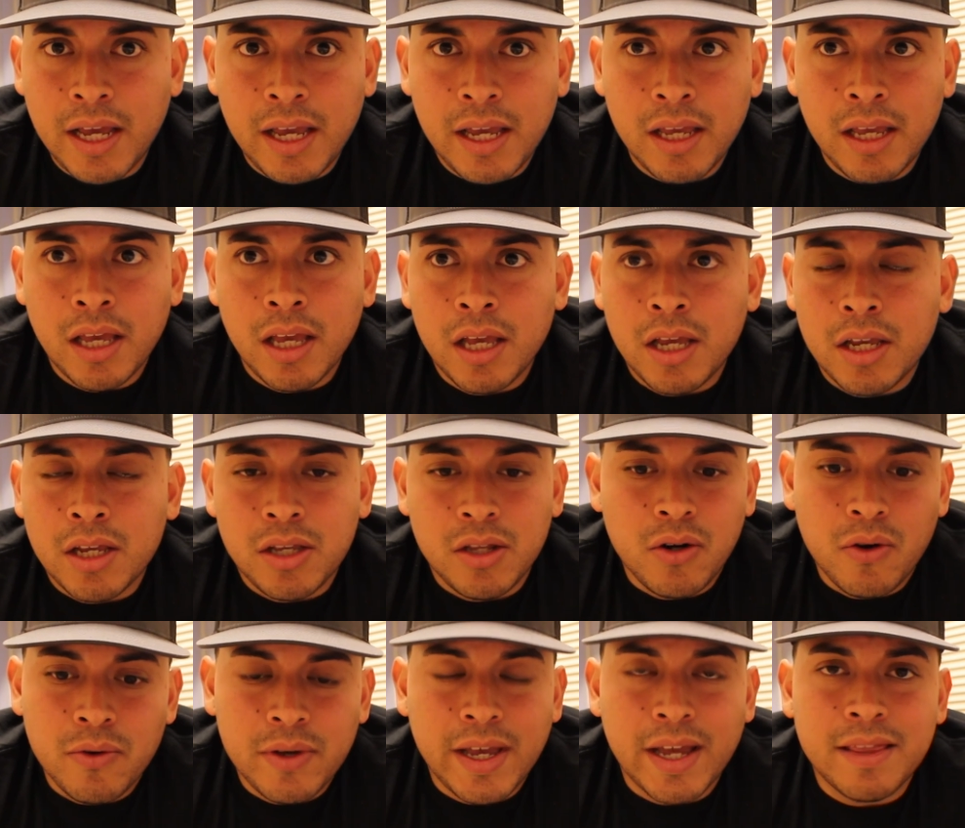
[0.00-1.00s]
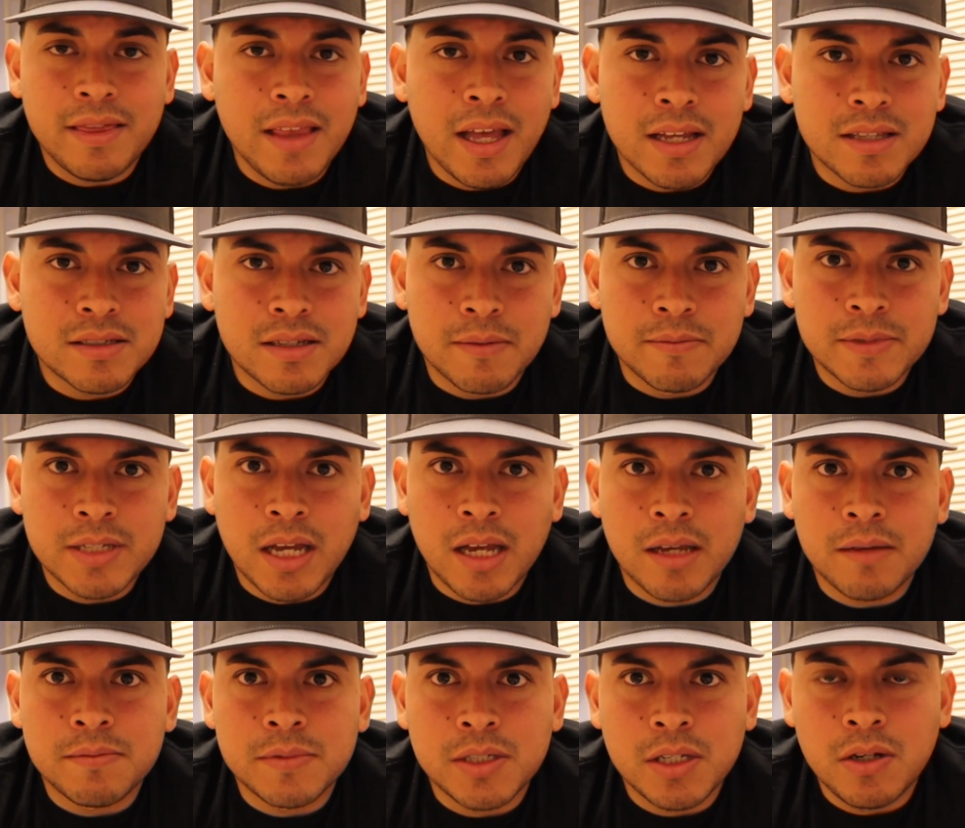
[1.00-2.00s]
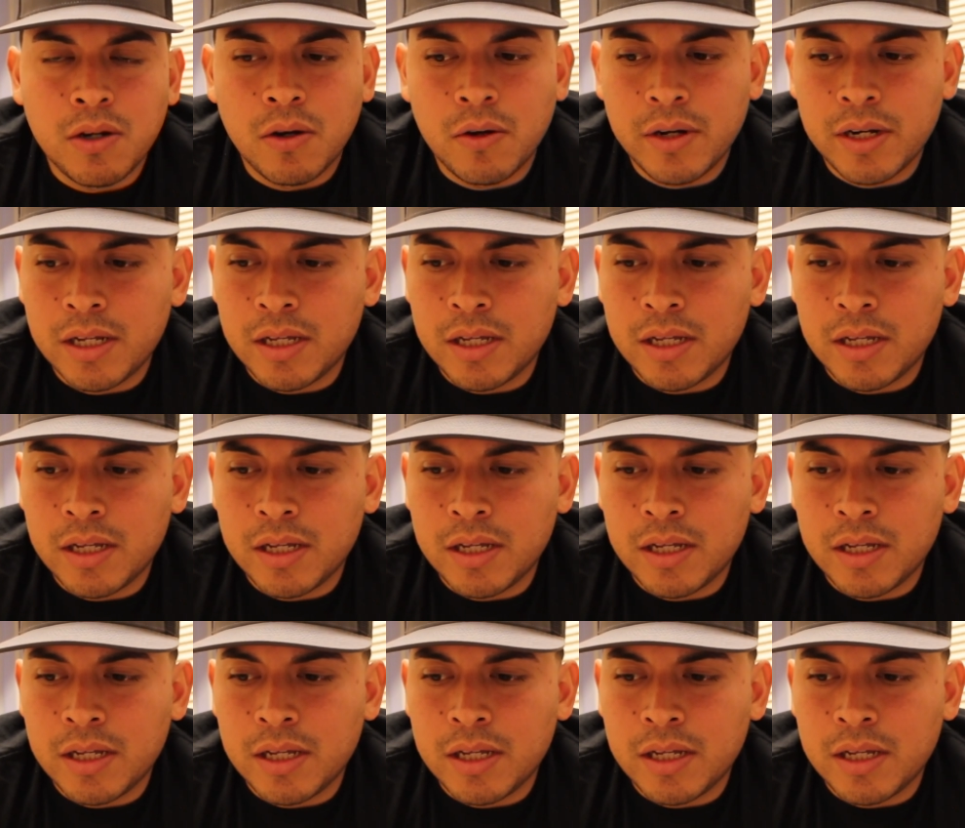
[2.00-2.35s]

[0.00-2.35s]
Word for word: day, you don't get that sometimes, you know.